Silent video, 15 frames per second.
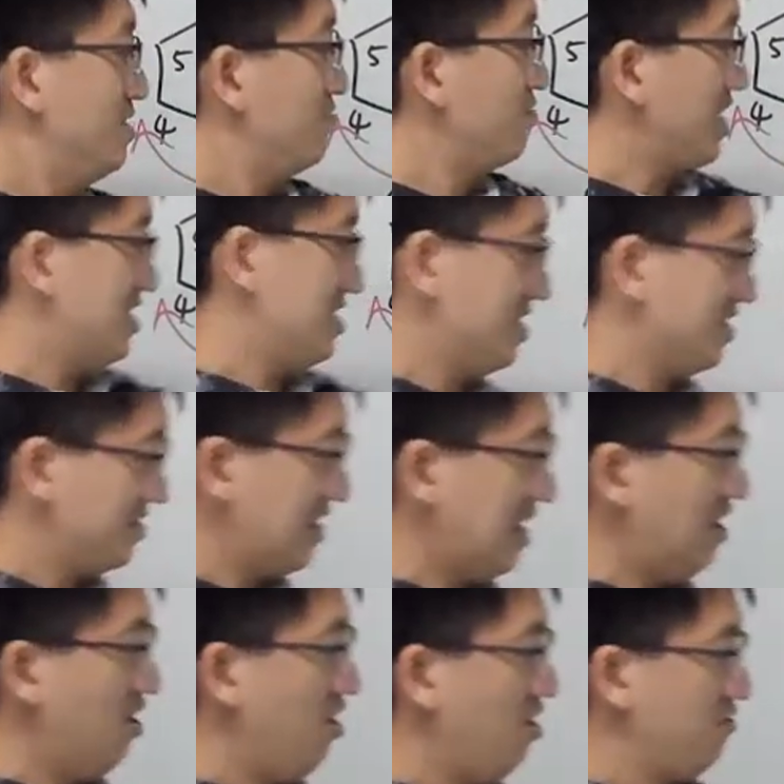you can just
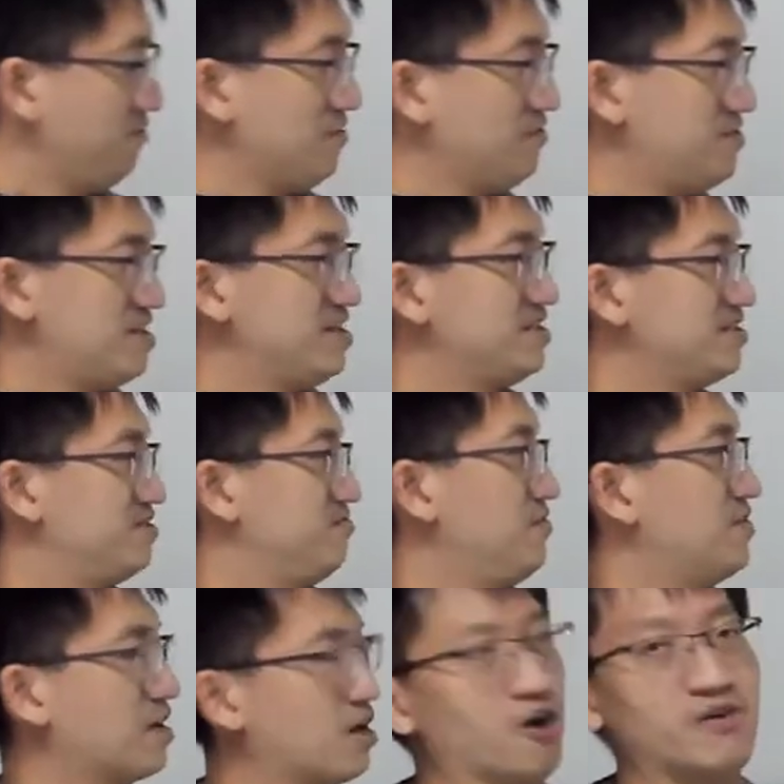start off with this,
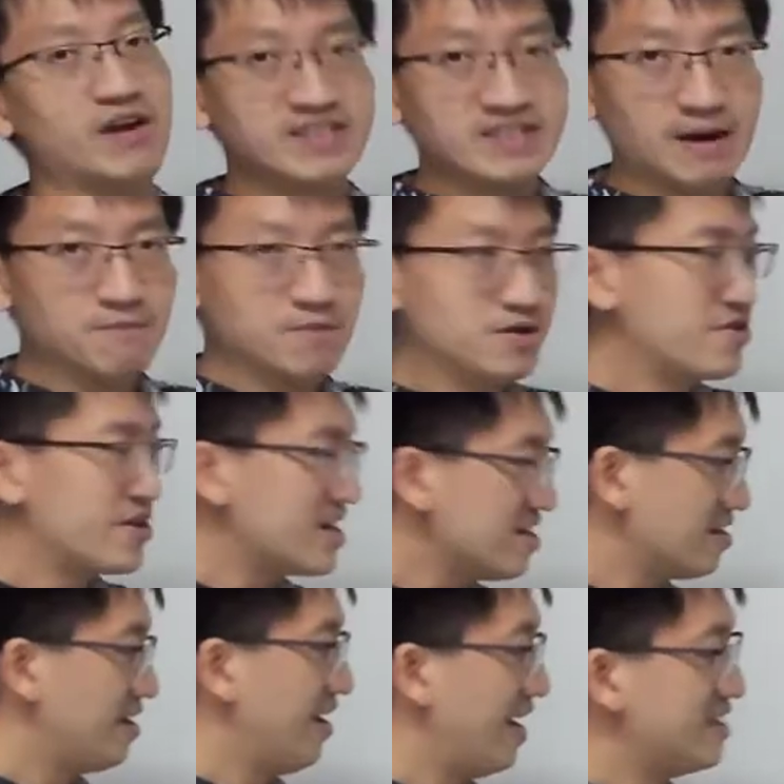with the correct numbering,